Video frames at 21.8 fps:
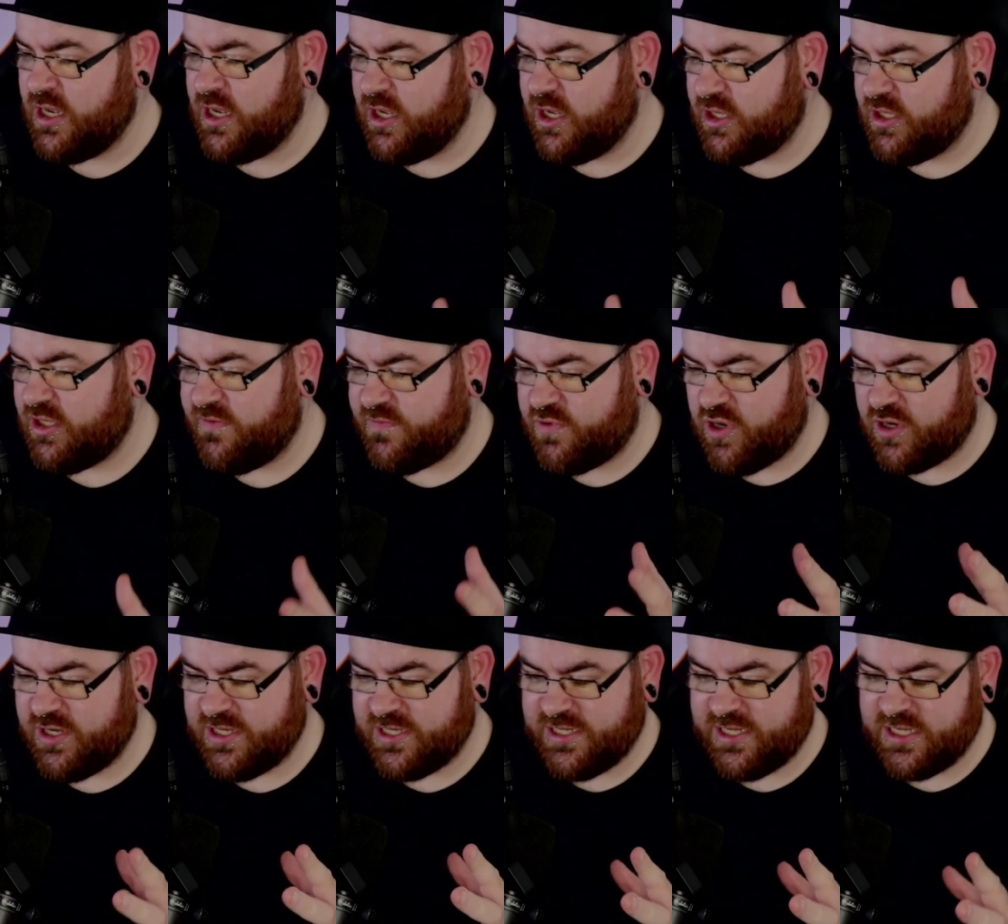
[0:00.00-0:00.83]
You've got
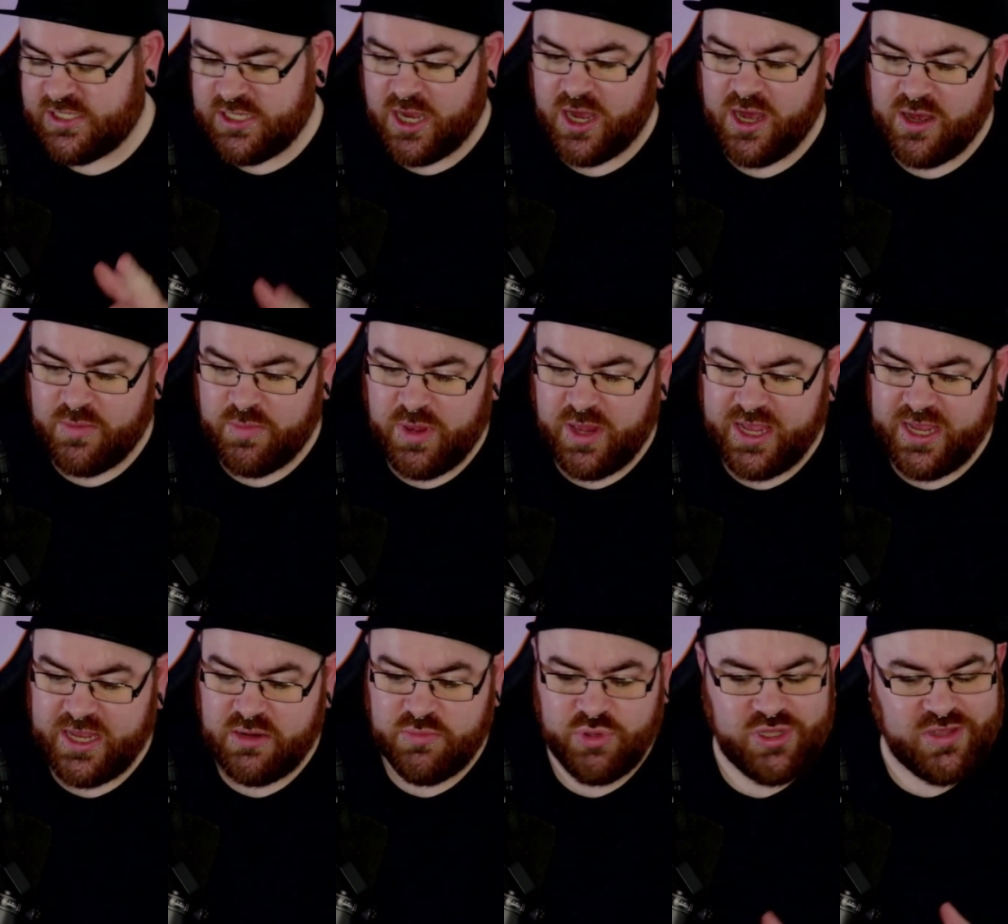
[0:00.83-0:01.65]
his guitar
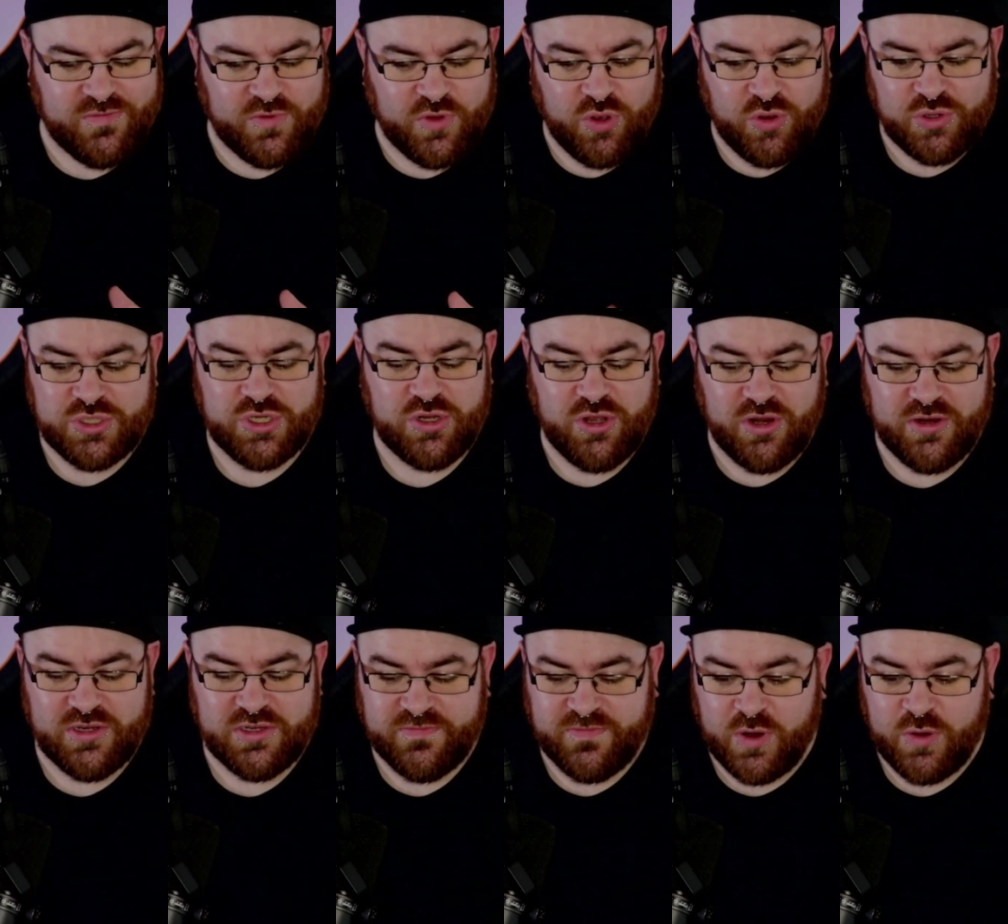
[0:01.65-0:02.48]
playing, but you've also got
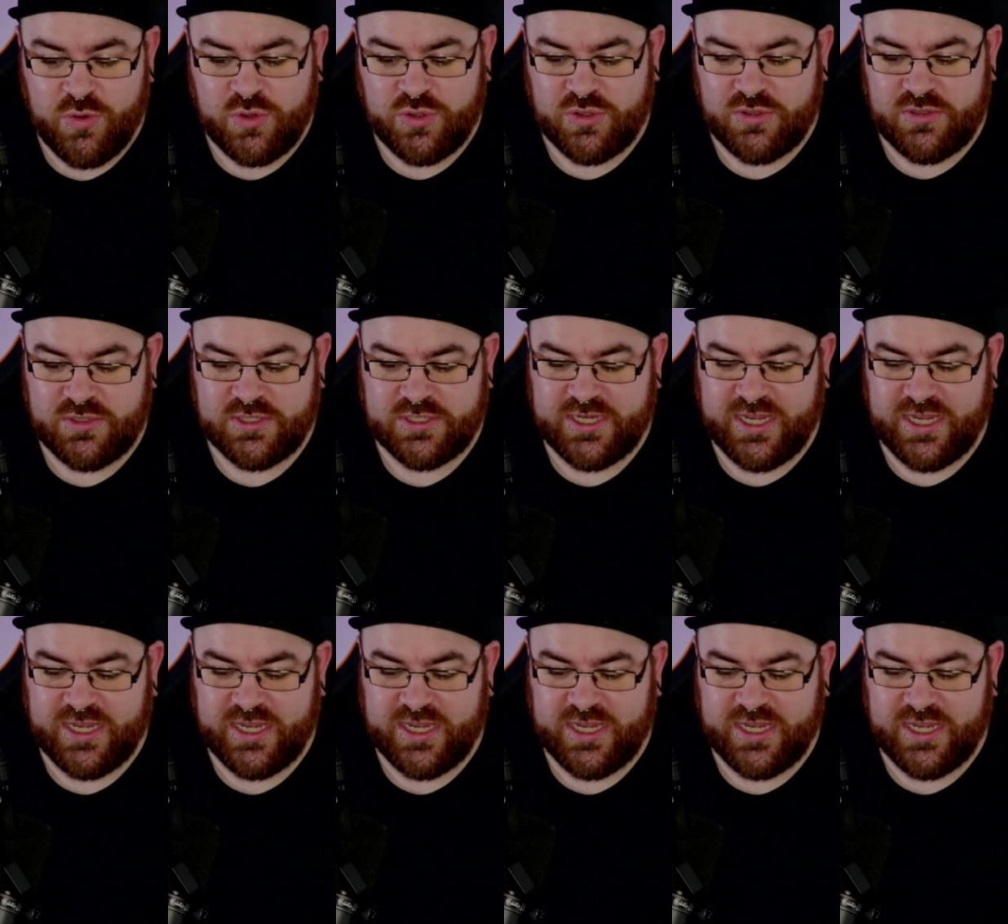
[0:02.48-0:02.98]
his vocals.